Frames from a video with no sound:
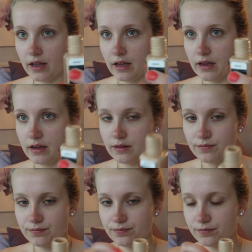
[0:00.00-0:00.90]
a
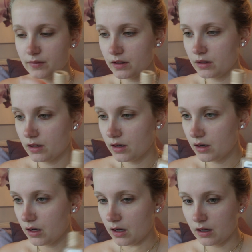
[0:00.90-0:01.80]

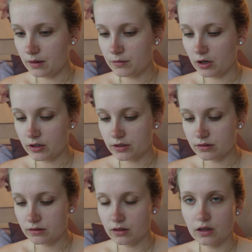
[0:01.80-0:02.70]
not
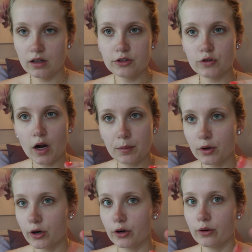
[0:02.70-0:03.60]
a
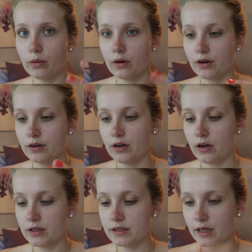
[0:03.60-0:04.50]
dropper or
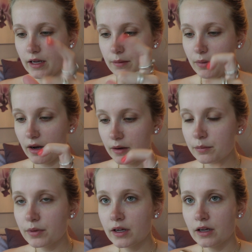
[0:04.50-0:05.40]
not a
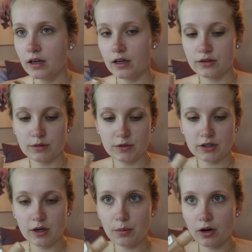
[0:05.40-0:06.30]
pump, so I'm just
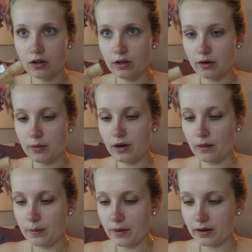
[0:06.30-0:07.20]
gonna put a little bit
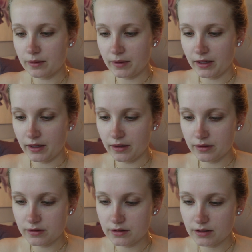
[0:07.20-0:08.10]
on the back of my
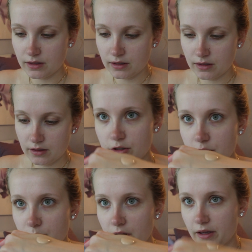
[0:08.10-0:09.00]
hand. So I
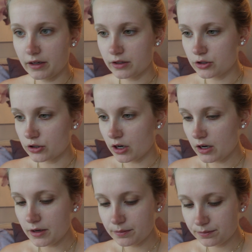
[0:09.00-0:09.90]
just put like a
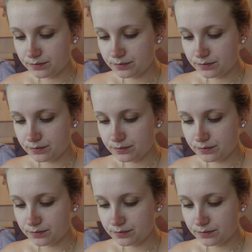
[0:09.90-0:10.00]
drop.